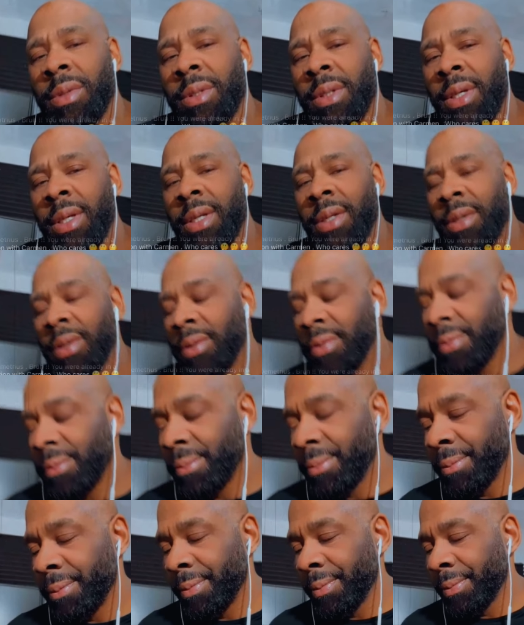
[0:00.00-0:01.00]
What the hell?
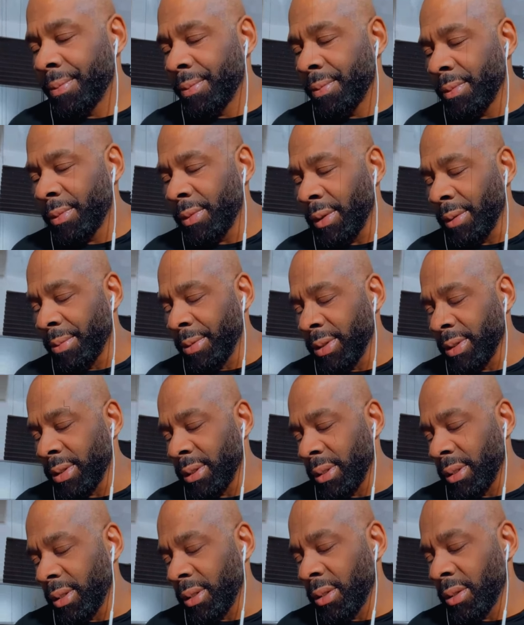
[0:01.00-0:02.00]
Let me
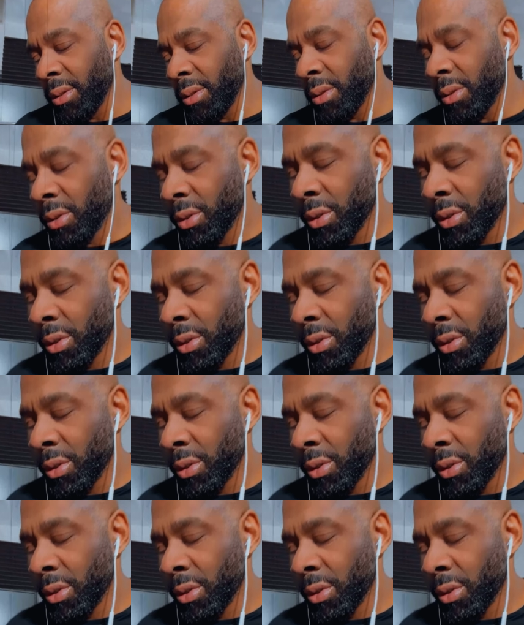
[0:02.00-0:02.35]
see.